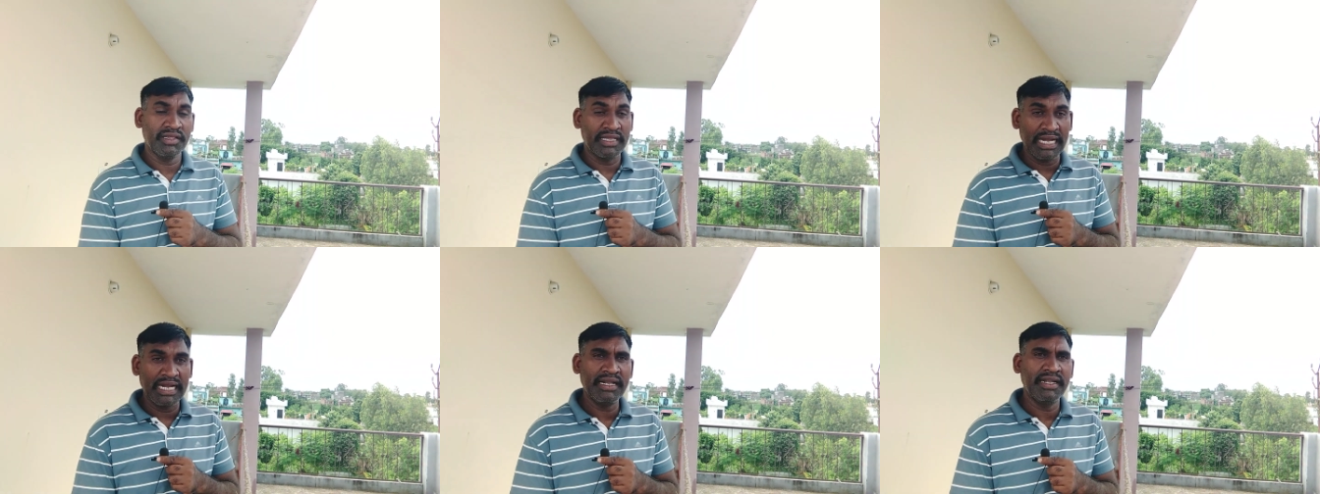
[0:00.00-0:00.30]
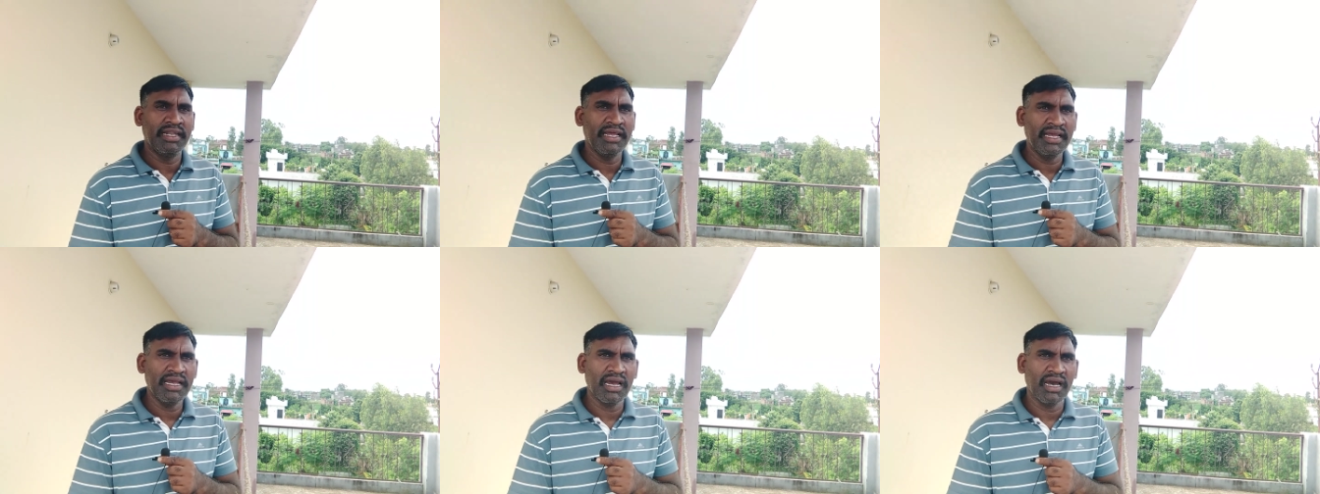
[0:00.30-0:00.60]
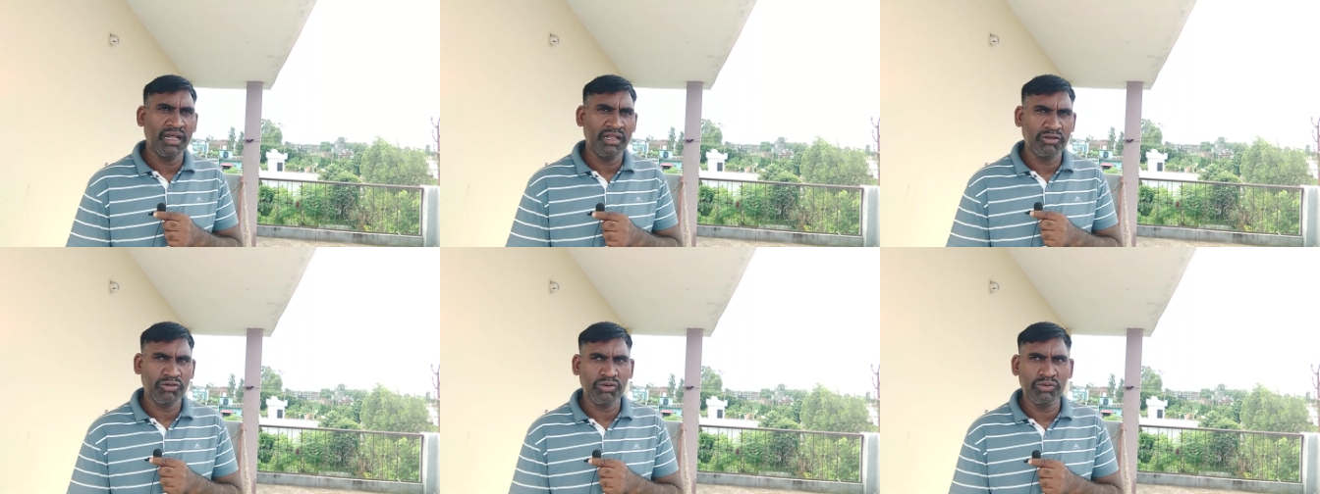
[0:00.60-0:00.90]
that day
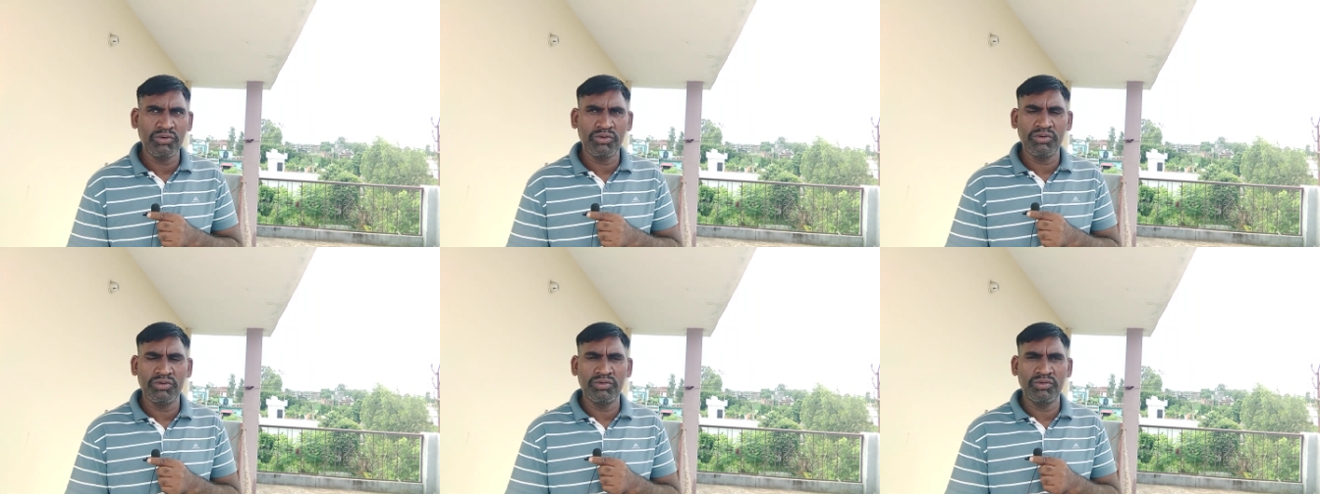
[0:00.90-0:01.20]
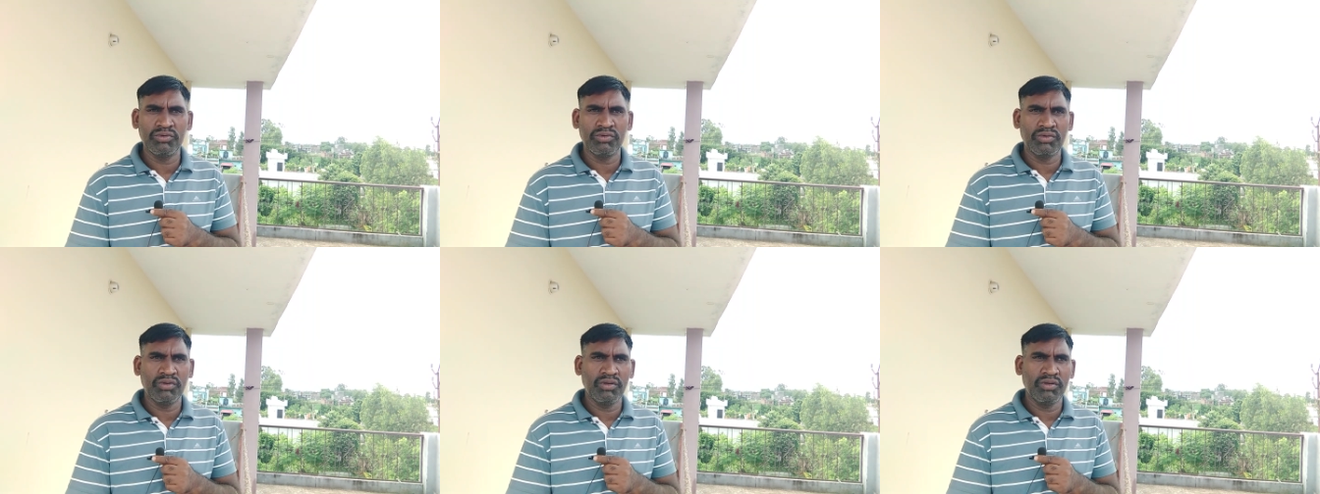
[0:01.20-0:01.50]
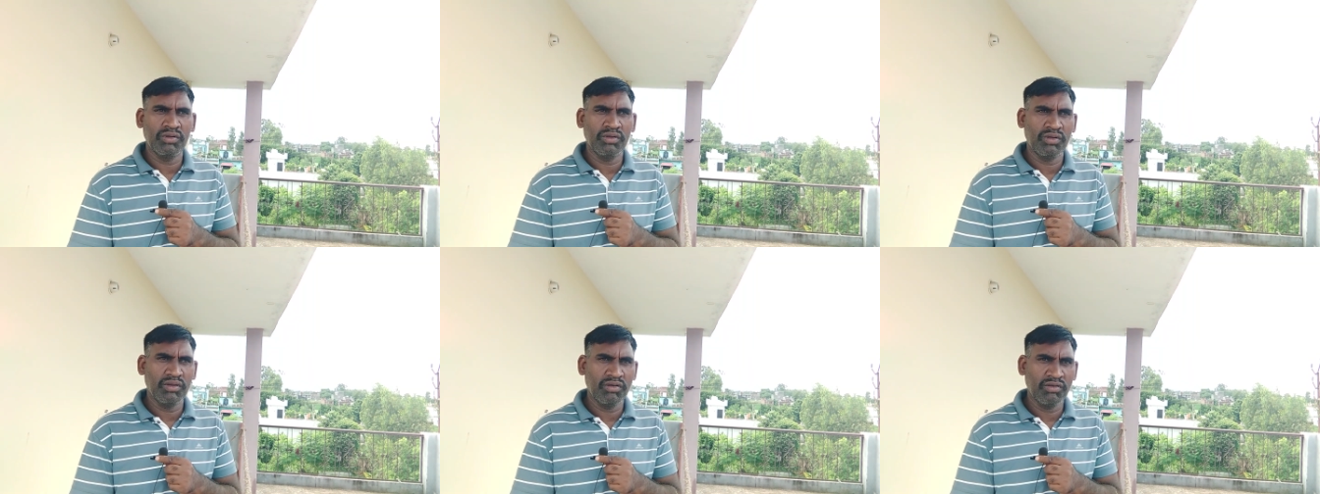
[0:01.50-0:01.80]
also
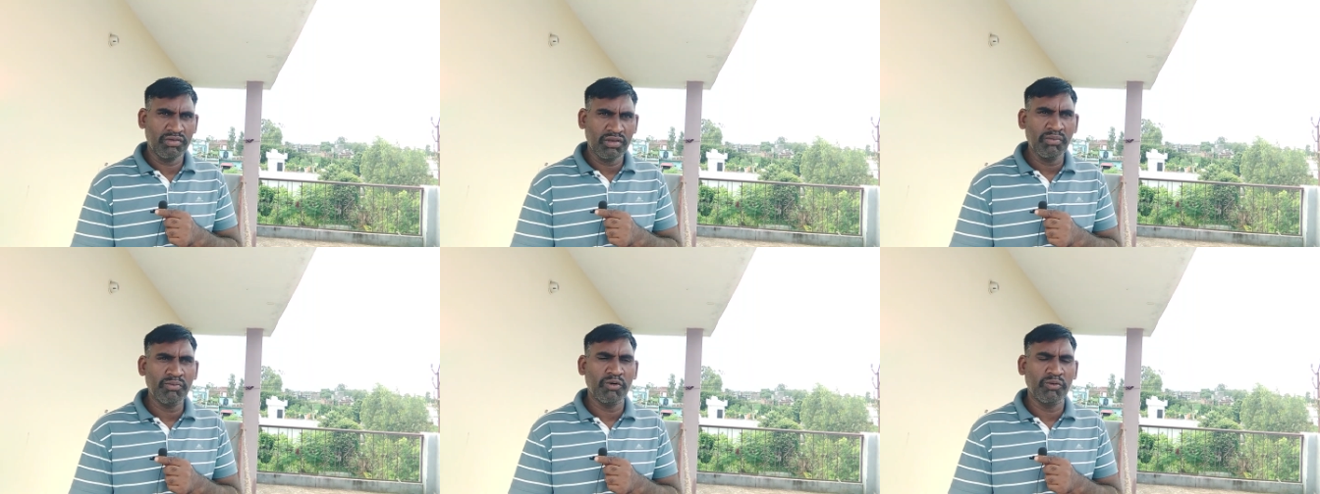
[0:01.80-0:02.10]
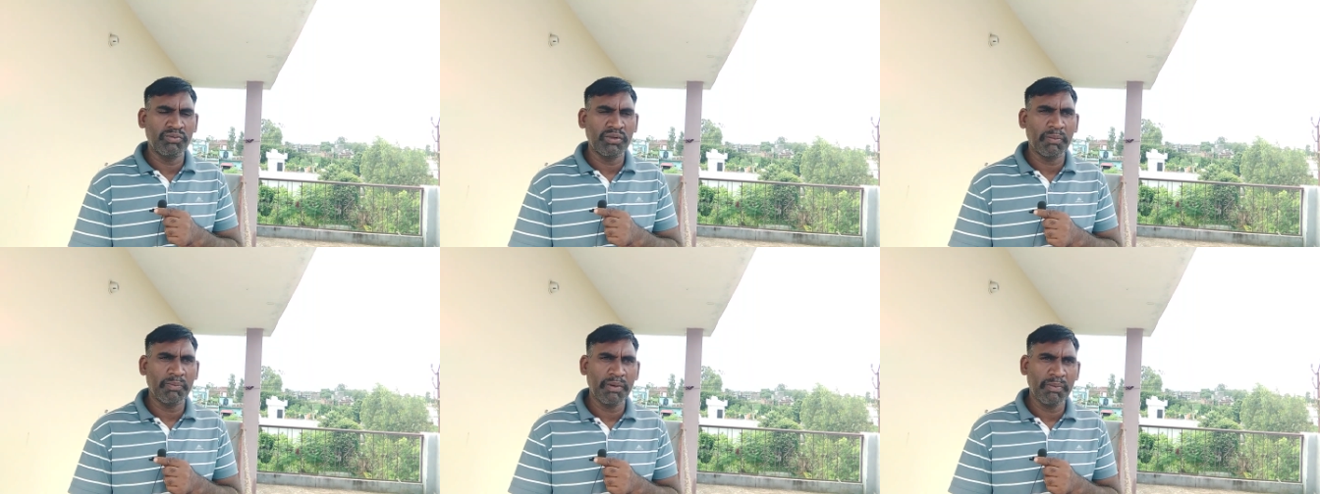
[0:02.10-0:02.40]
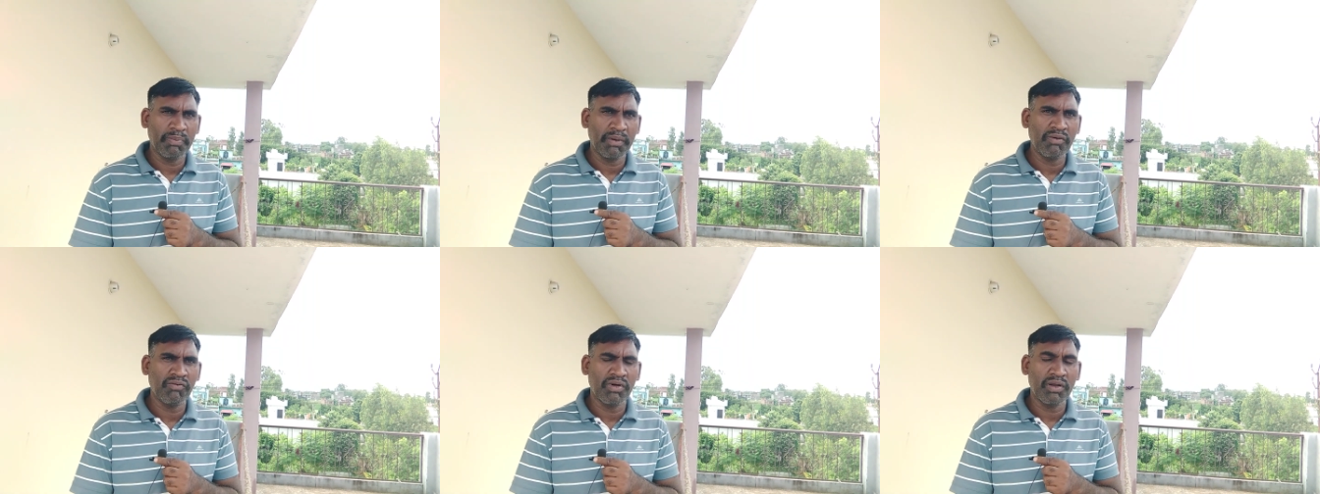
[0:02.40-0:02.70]
um, some of the
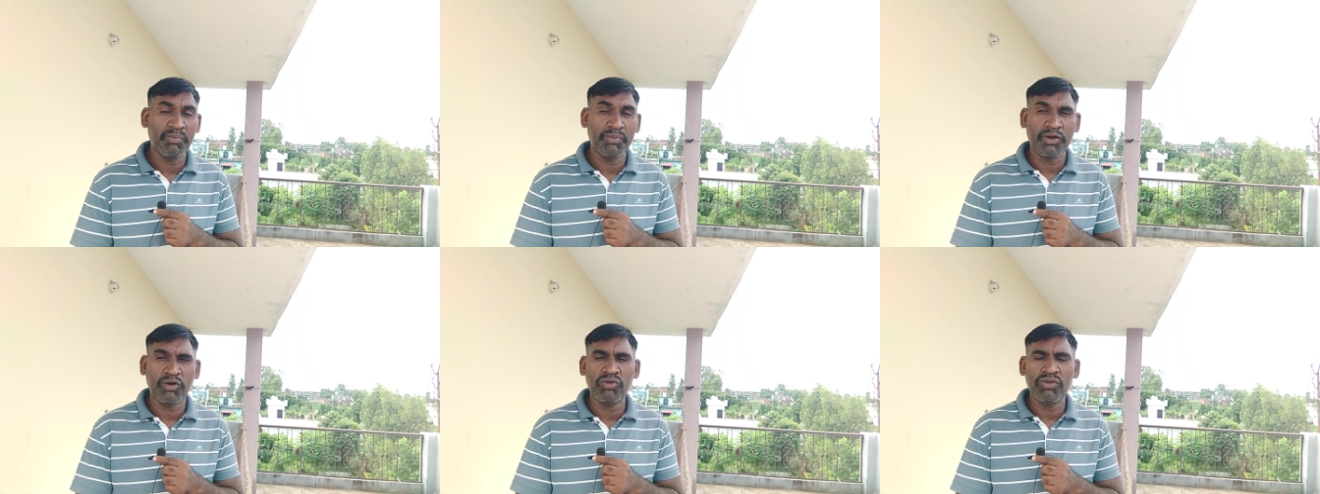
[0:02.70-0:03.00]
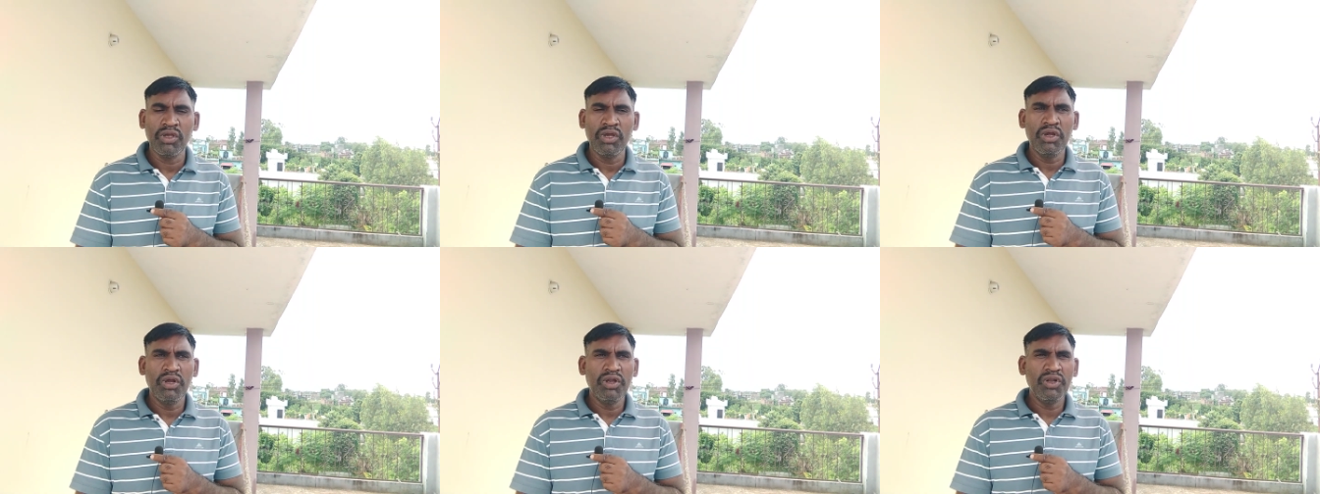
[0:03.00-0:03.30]
people were because